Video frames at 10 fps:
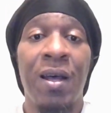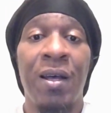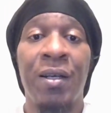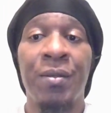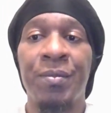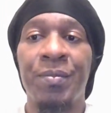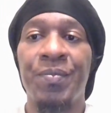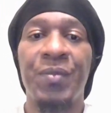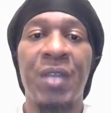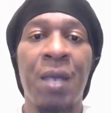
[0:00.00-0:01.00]
I
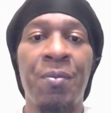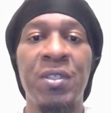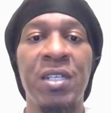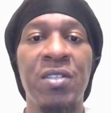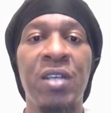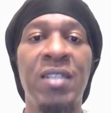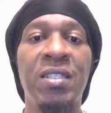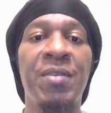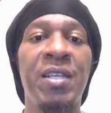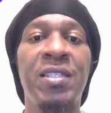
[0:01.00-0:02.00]
appreciate you
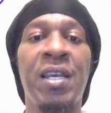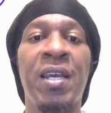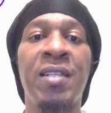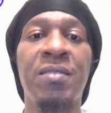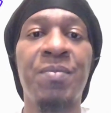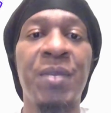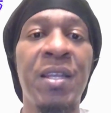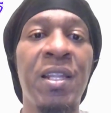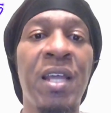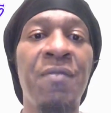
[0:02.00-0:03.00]
guys. Give me a chance.
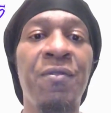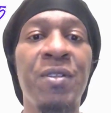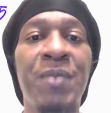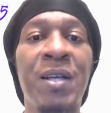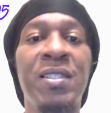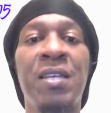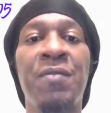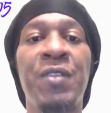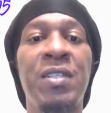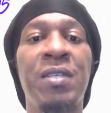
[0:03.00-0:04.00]
Be in your life for about
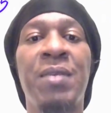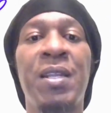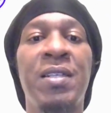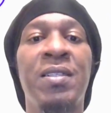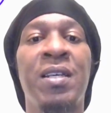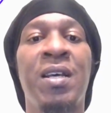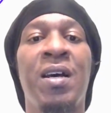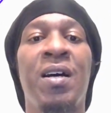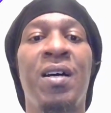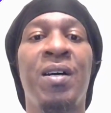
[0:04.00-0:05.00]
10, 15 minutes.
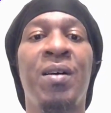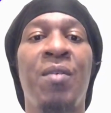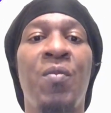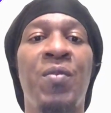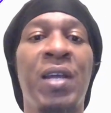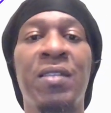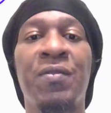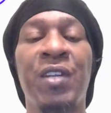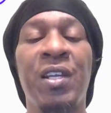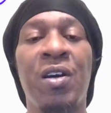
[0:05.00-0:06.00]
Hope you like
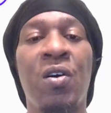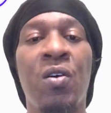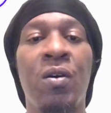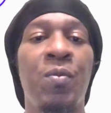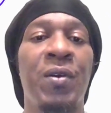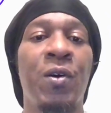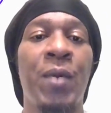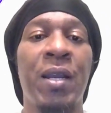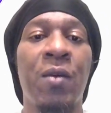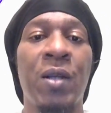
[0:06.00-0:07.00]
the video. Hope you
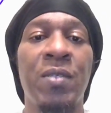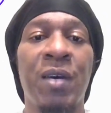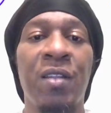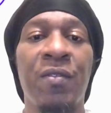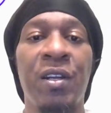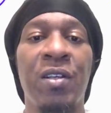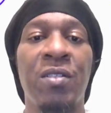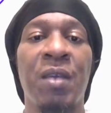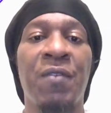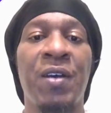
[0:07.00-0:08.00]
go back and watch my other
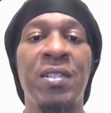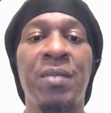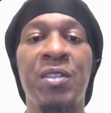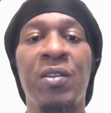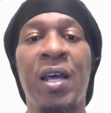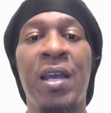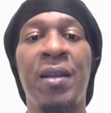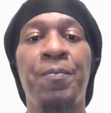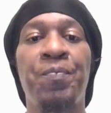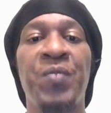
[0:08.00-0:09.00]
videos. You might find something you
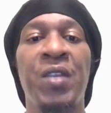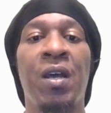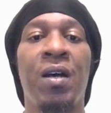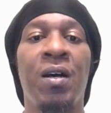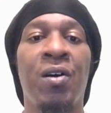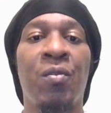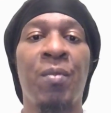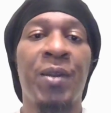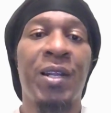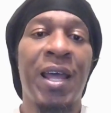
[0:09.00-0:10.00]
like.
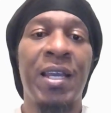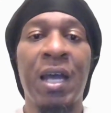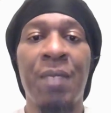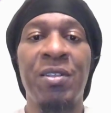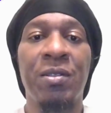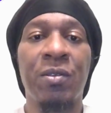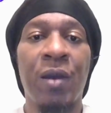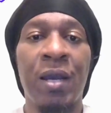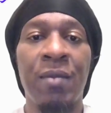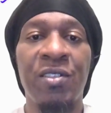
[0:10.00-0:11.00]
Remember to like, comment,
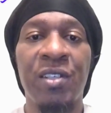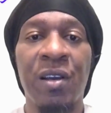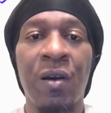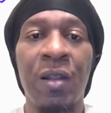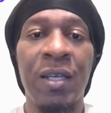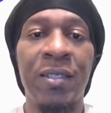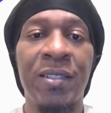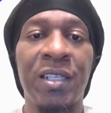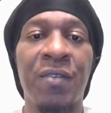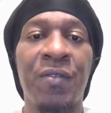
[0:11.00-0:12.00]
subscribe, share, all that good
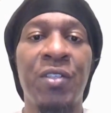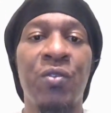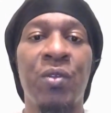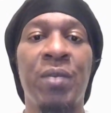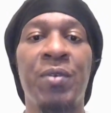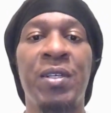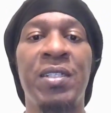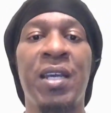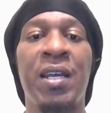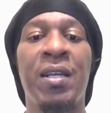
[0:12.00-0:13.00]
stuff. I truly
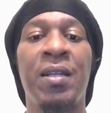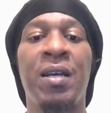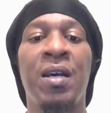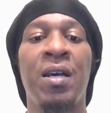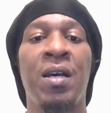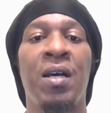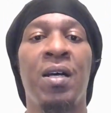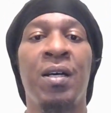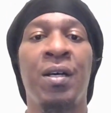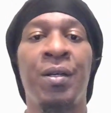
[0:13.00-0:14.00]
appreciate it.
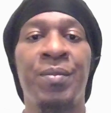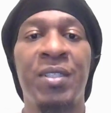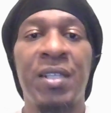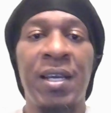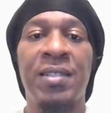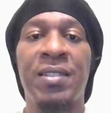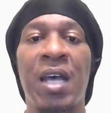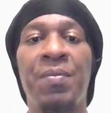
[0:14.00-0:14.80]
Today's